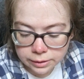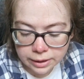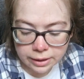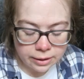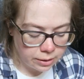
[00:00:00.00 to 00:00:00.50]
And
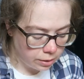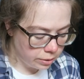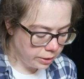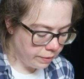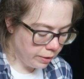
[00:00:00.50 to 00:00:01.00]
they
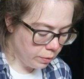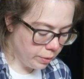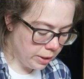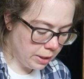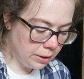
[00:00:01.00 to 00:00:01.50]
are giving
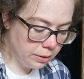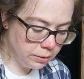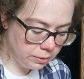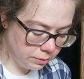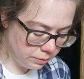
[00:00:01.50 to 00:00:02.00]
away,
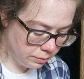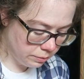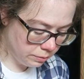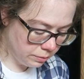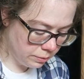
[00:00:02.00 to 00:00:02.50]

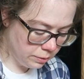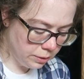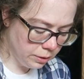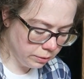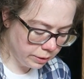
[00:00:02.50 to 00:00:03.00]

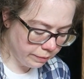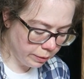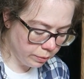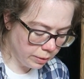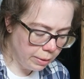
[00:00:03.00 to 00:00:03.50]
you know, they're giving,